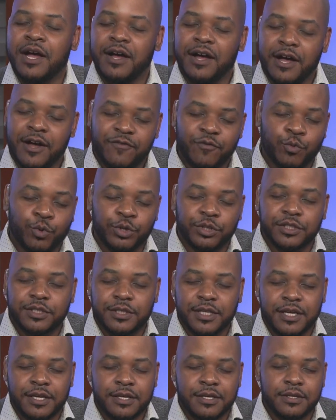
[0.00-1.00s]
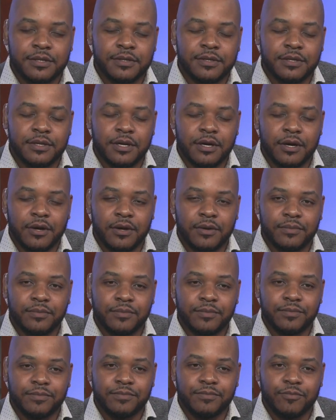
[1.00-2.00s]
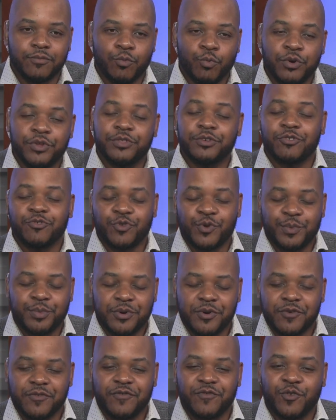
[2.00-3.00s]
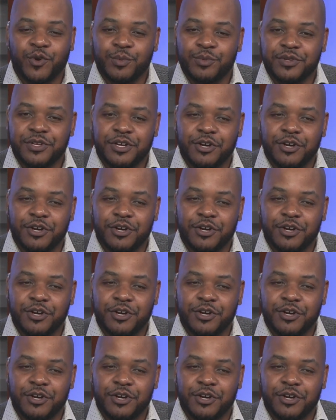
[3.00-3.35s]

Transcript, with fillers: I've worked in um, with a group of formerly